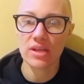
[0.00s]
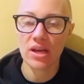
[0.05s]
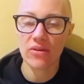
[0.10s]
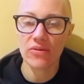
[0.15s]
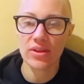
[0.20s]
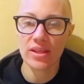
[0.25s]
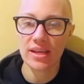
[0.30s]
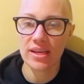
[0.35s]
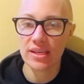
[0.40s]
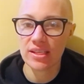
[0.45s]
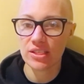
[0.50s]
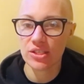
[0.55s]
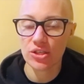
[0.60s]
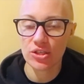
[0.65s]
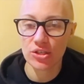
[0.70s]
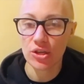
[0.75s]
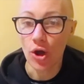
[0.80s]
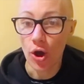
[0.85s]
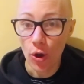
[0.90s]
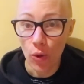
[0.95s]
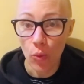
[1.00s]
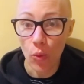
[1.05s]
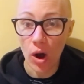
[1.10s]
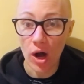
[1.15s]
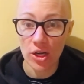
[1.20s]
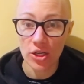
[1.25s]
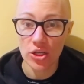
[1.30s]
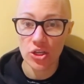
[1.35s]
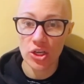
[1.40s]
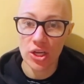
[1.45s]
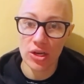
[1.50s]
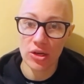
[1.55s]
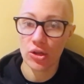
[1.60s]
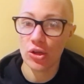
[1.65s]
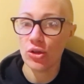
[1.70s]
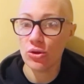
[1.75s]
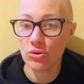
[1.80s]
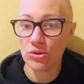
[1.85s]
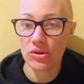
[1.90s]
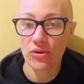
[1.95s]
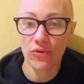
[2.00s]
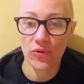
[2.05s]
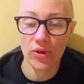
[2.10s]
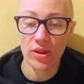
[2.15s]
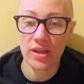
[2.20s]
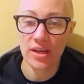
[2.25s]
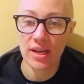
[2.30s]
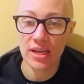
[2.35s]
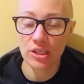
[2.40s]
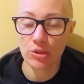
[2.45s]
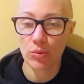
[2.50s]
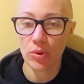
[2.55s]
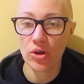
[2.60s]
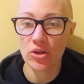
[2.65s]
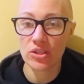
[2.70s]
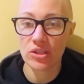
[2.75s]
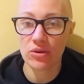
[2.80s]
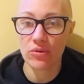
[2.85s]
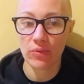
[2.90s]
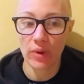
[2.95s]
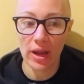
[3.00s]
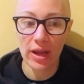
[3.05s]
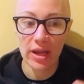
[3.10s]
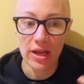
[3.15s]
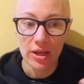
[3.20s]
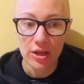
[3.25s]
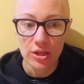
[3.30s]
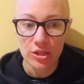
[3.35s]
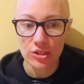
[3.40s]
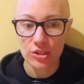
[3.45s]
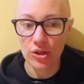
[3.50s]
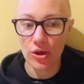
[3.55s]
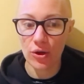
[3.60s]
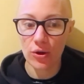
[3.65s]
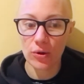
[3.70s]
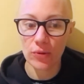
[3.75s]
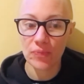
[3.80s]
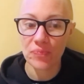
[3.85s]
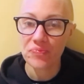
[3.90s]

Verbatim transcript: everything is just washed and used for the next person, right? So